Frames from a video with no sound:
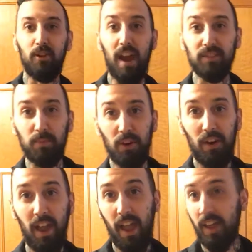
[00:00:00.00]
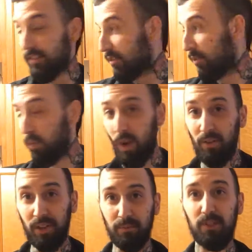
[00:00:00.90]
Cracksberger, and
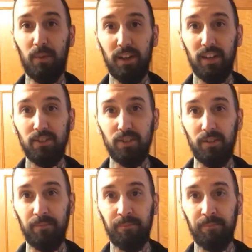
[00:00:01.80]
welcome to my kitchen.